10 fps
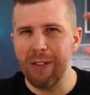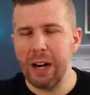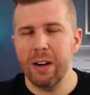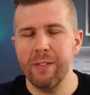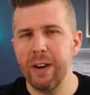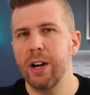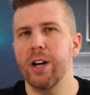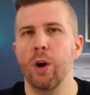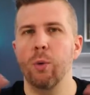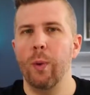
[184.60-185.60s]
very,
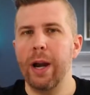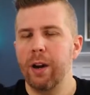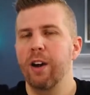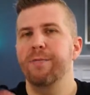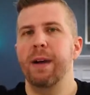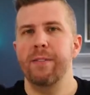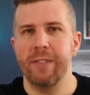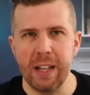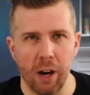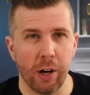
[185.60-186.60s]
very aware of my
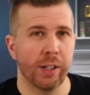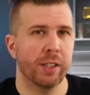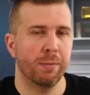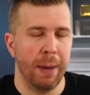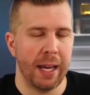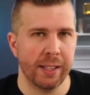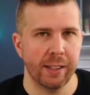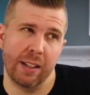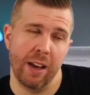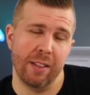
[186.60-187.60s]
VR
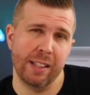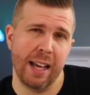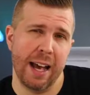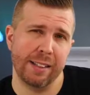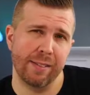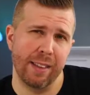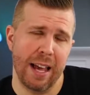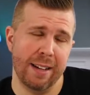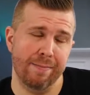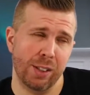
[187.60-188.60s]
space. Now, this has
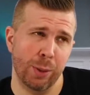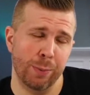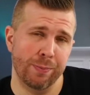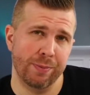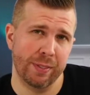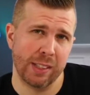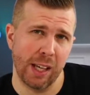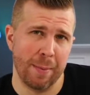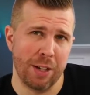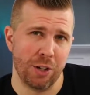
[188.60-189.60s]
led to
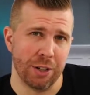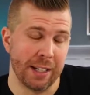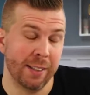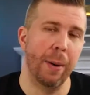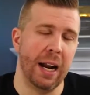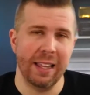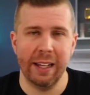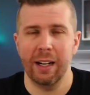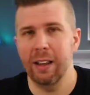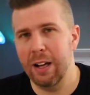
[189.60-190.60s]
some injuries, but I
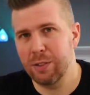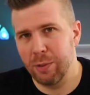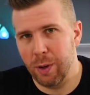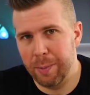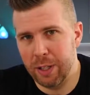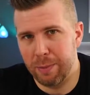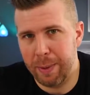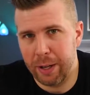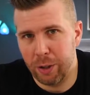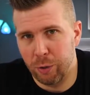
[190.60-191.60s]
think it allows for a much
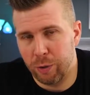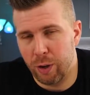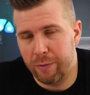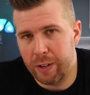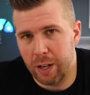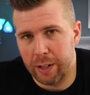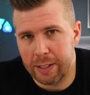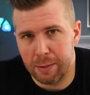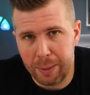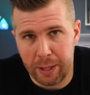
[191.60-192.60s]
better overall VR
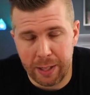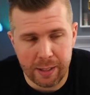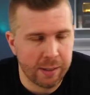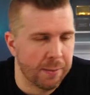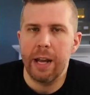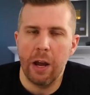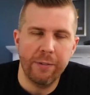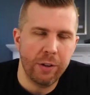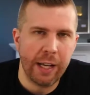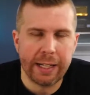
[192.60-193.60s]
experience. Now,
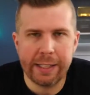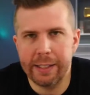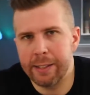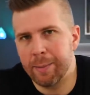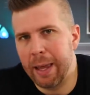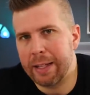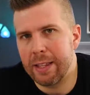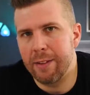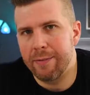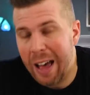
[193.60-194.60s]
if you take a system like
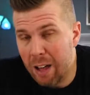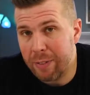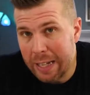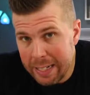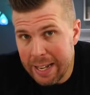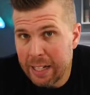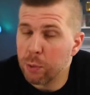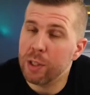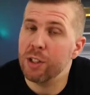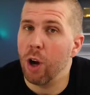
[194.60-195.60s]
the Valve Index,
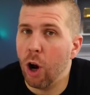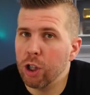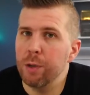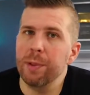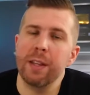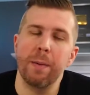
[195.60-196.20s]
which is arguably